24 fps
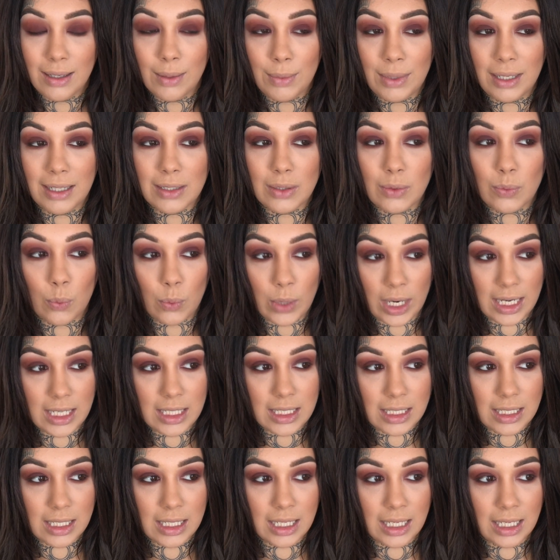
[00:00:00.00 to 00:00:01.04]
Because
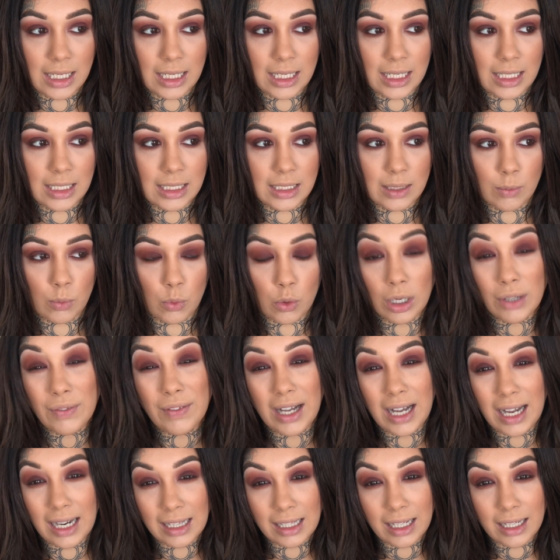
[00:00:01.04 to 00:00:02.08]
wet, it is more of a
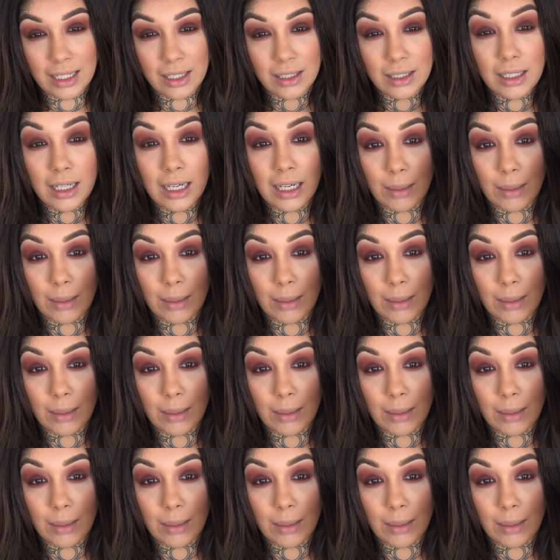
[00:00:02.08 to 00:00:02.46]
highlighter,